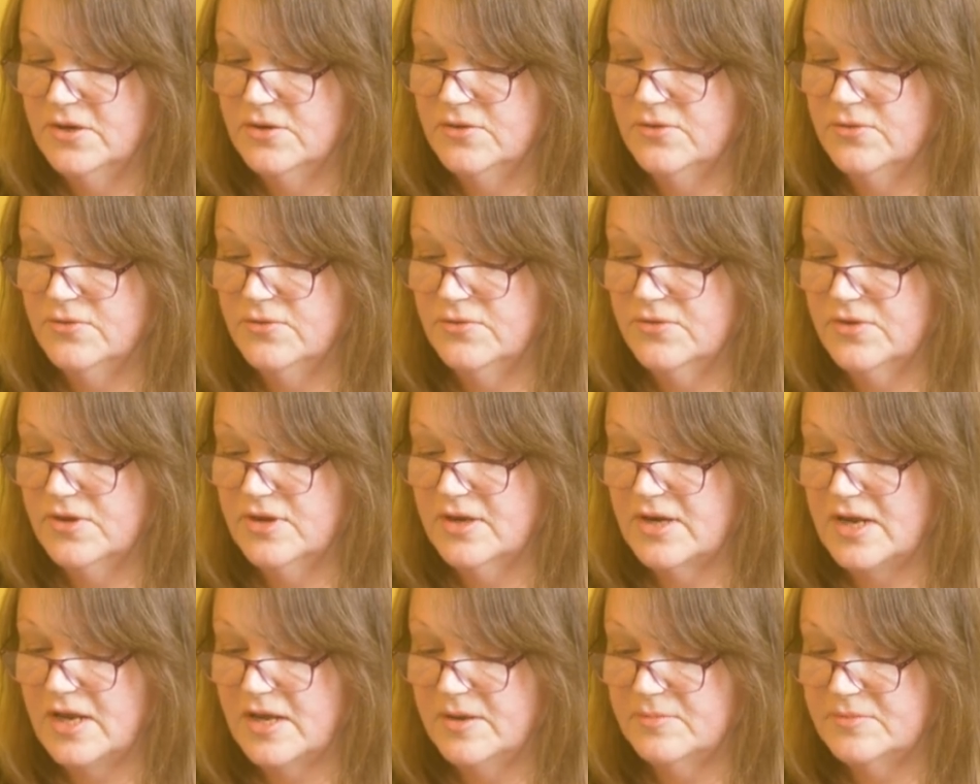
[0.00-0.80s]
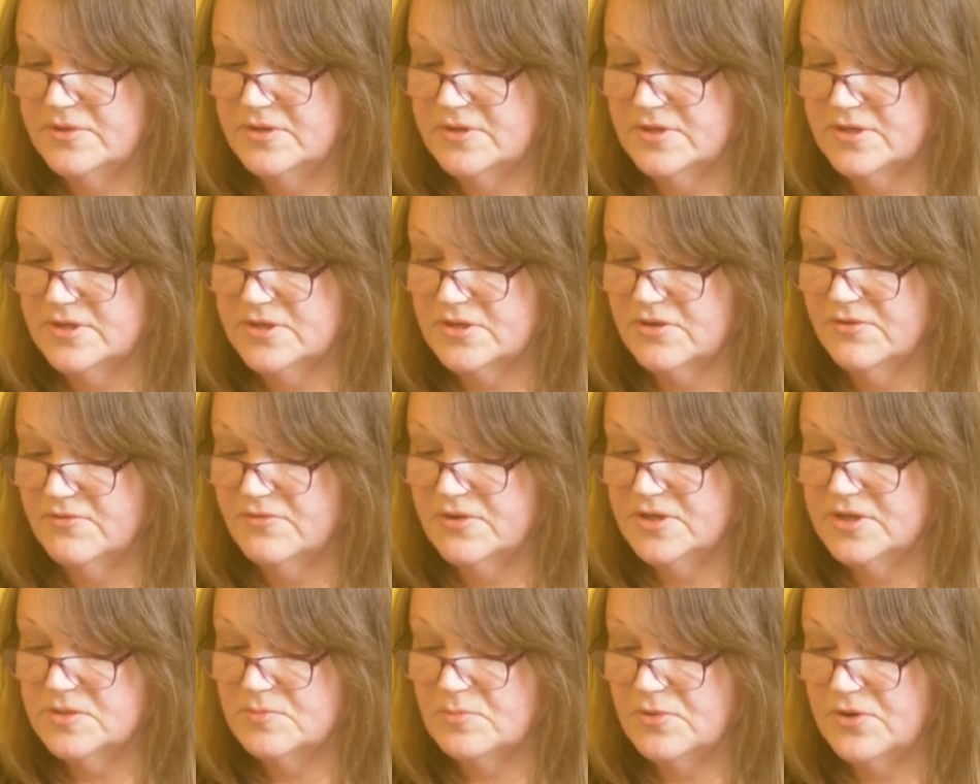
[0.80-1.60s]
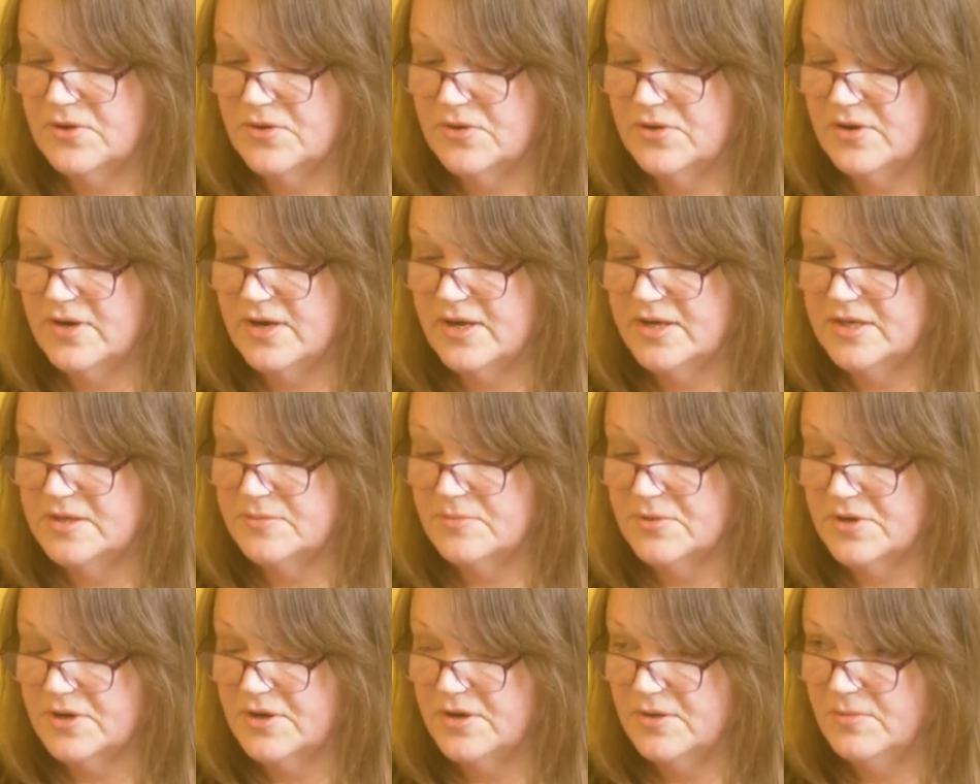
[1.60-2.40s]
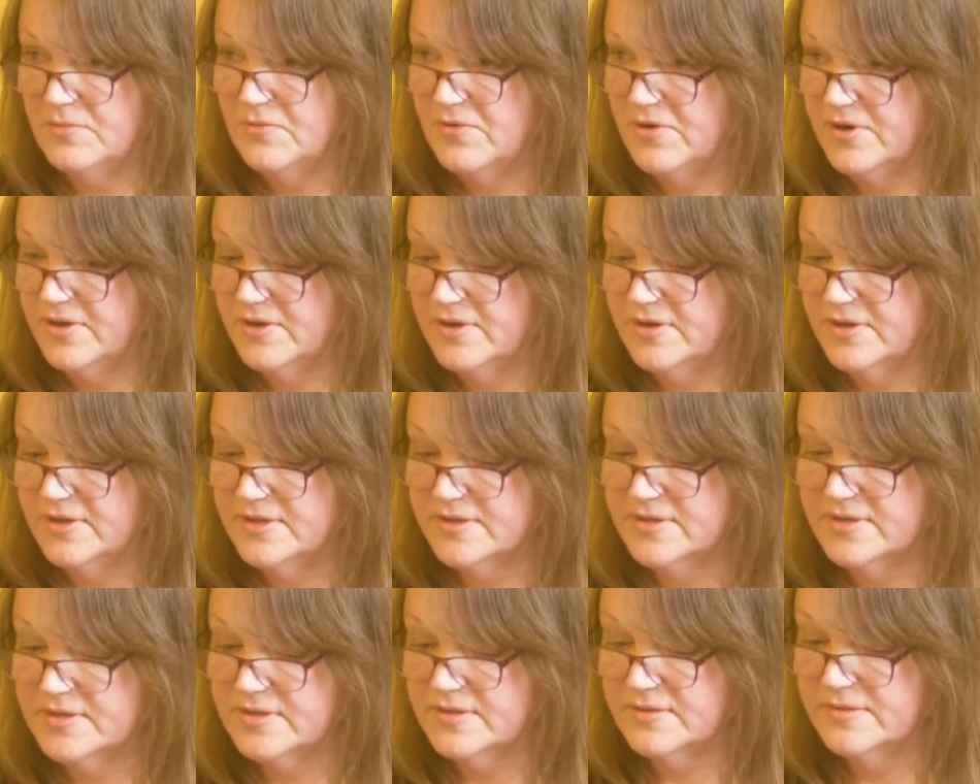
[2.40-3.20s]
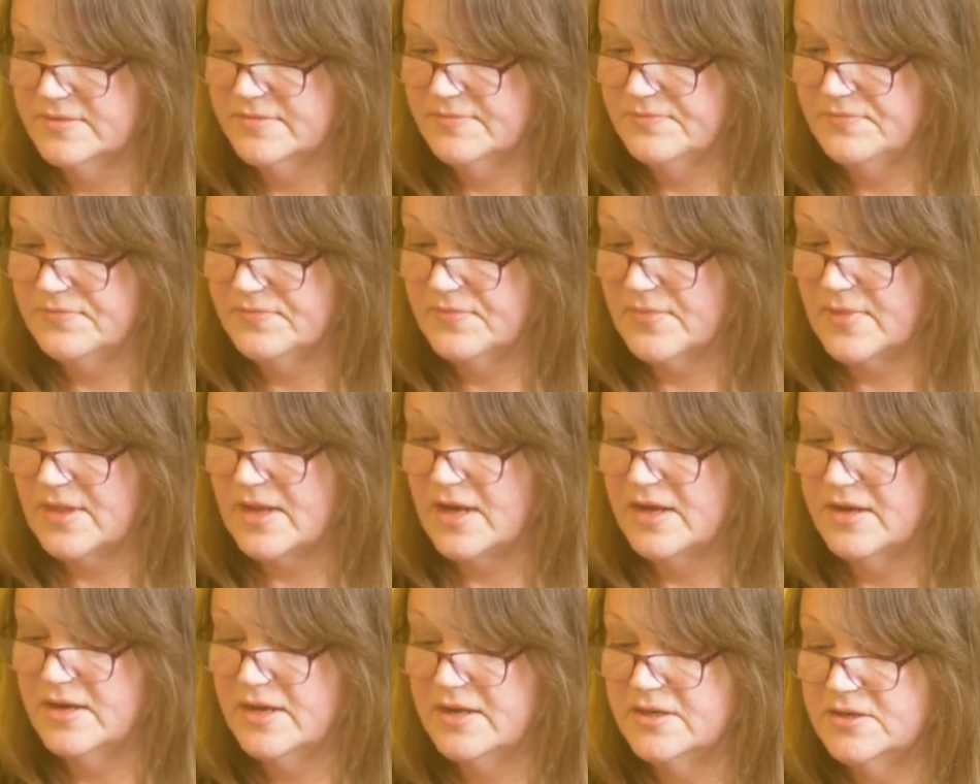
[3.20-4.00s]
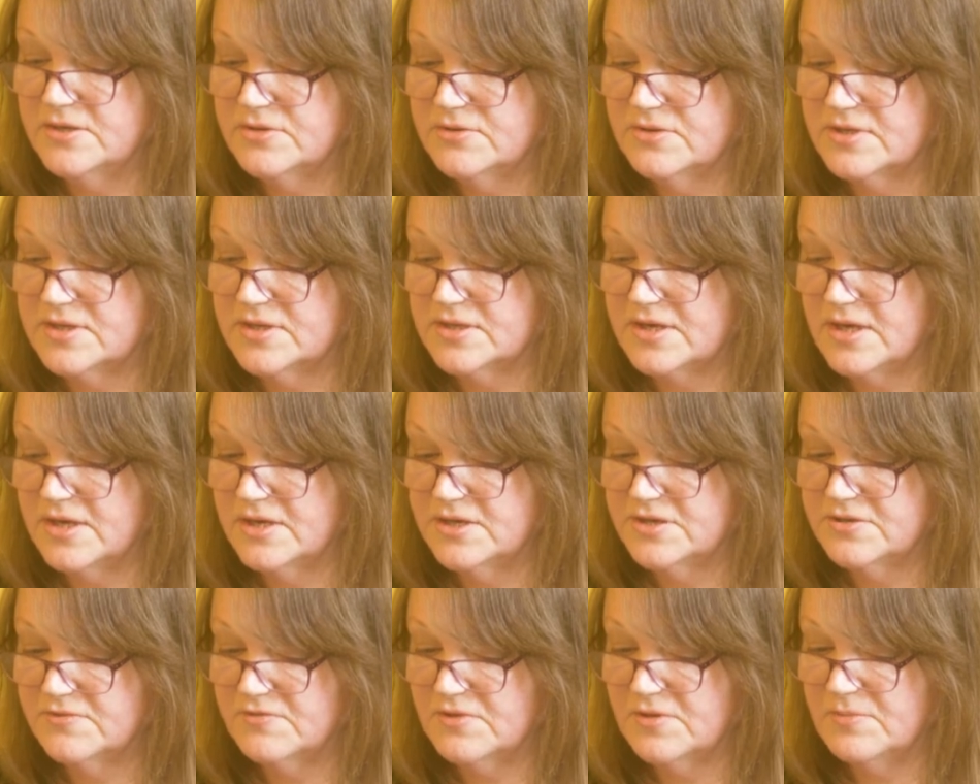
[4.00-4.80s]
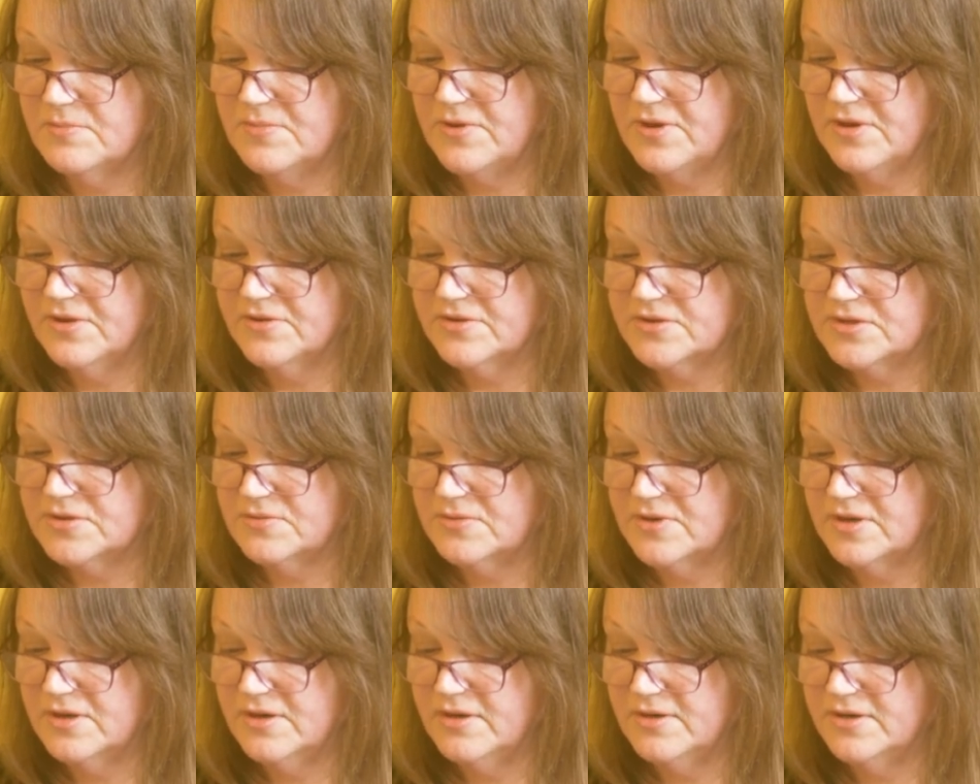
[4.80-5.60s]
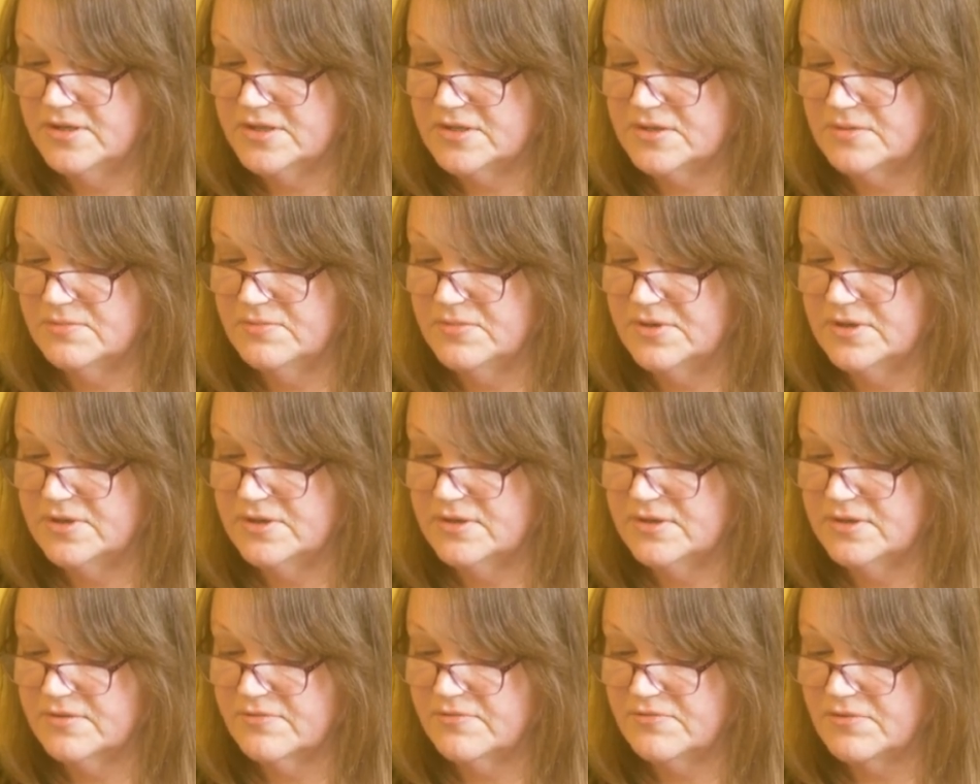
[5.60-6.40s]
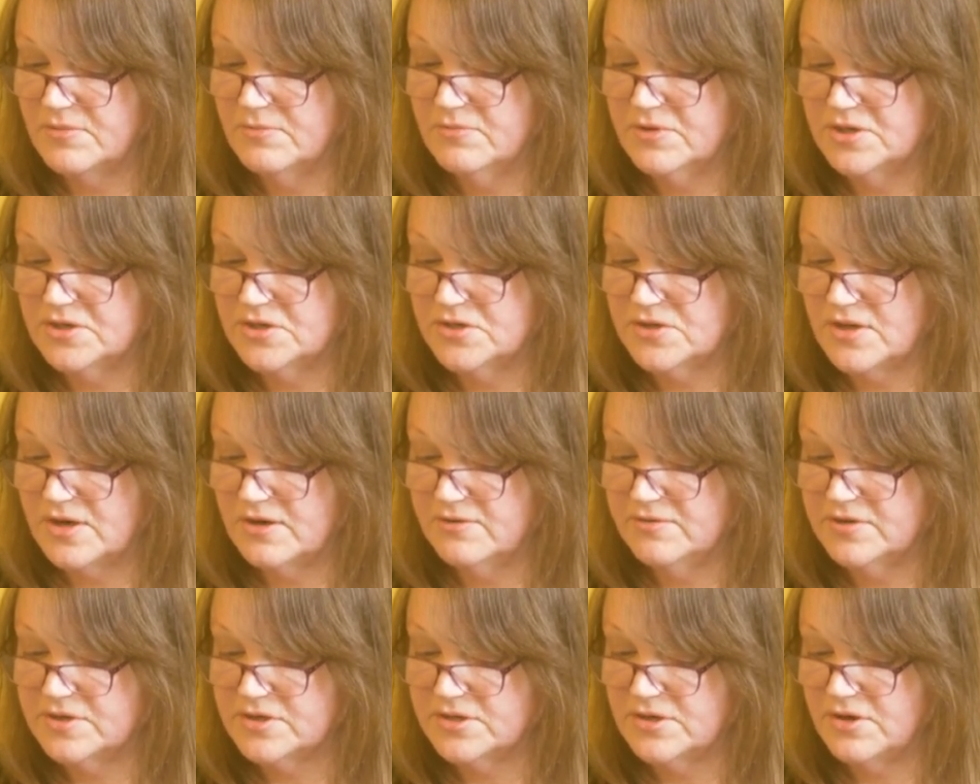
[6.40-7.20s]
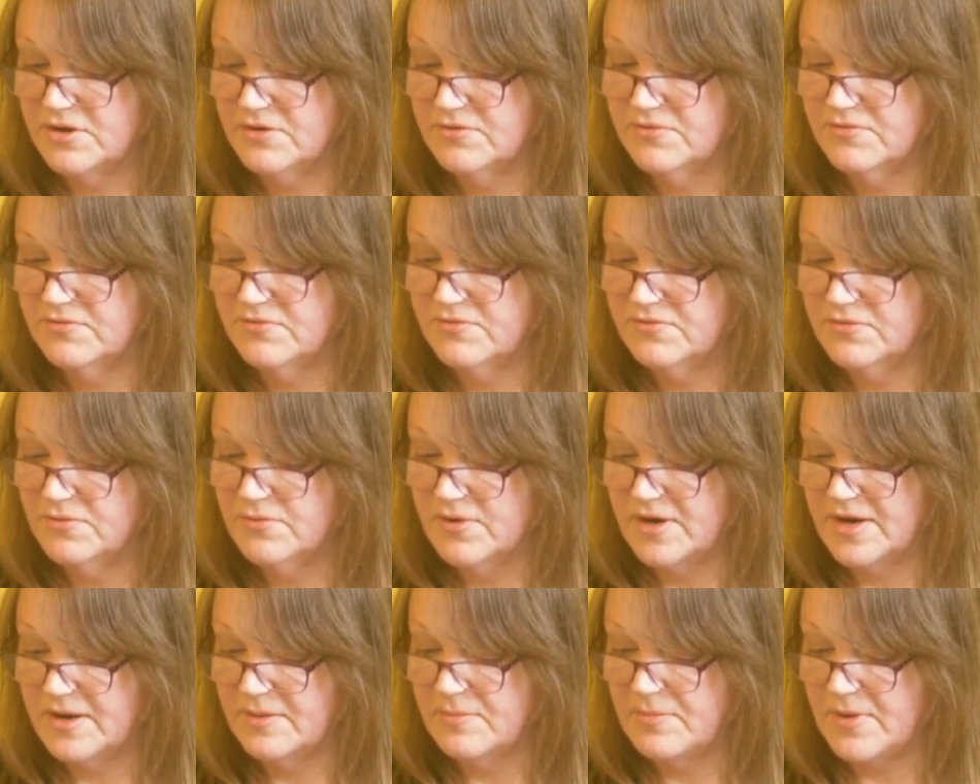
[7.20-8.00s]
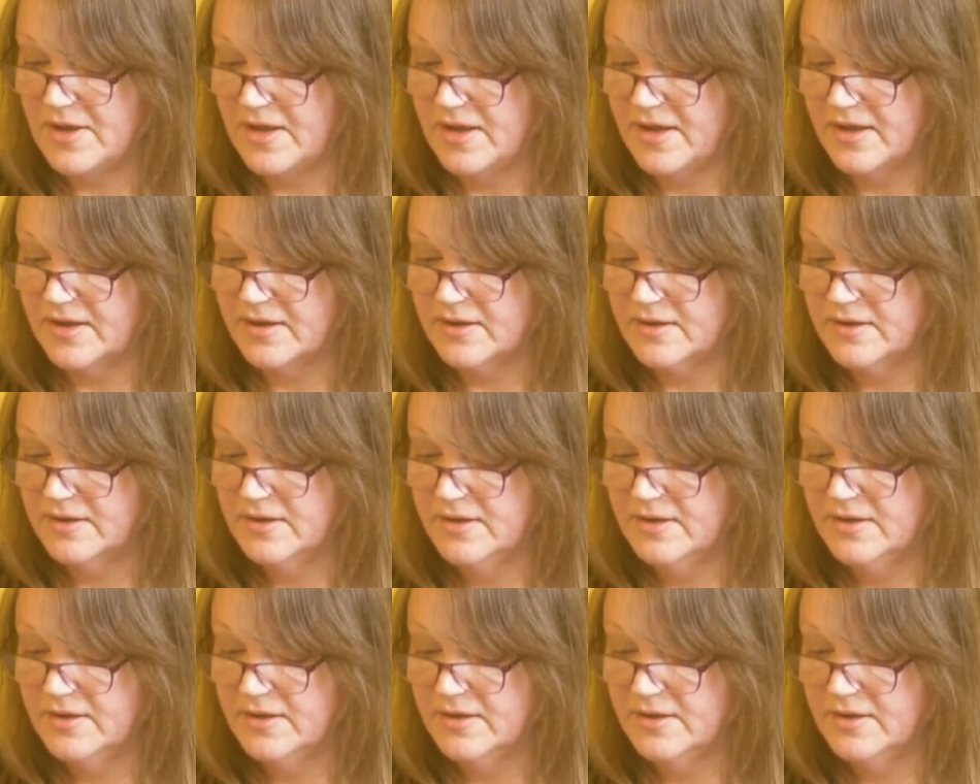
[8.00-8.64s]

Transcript: all the inhabitants of his pure land become wise and enter a stage of the path to enlightenment from which there is no falling back.